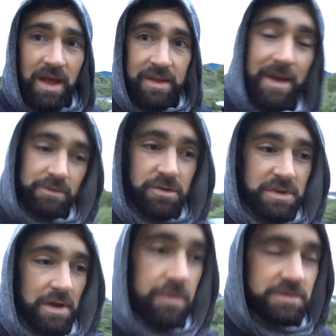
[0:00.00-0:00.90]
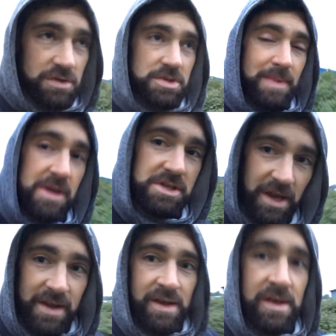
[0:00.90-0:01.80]
And now I'm just off to smash
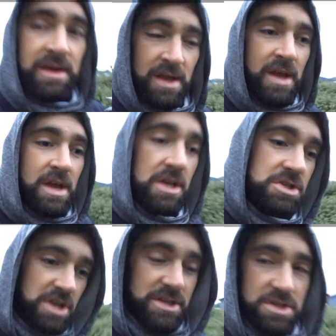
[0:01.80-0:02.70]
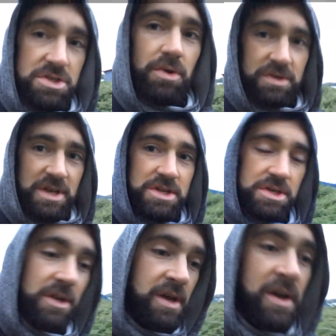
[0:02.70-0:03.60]
a chest and shoulder
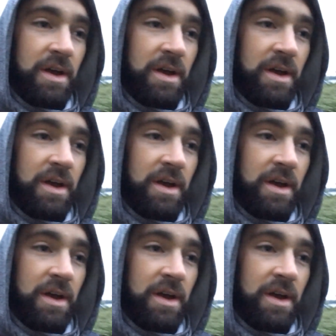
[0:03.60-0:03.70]
session